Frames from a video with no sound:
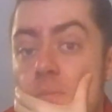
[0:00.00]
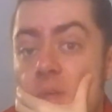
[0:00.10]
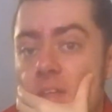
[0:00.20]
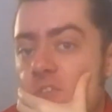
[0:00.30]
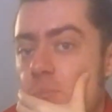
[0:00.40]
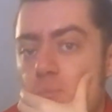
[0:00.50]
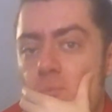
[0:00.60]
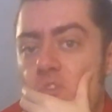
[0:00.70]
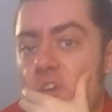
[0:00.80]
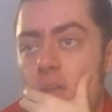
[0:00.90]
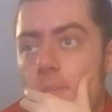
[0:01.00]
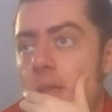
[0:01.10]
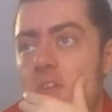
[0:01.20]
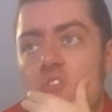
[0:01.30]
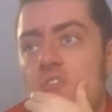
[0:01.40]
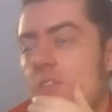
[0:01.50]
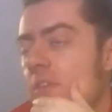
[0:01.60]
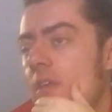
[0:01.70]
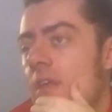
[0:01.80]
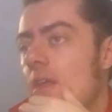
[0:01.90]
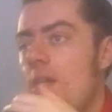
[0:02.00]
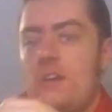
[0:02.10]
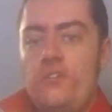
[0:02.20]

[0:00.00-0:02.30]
that's pretty much I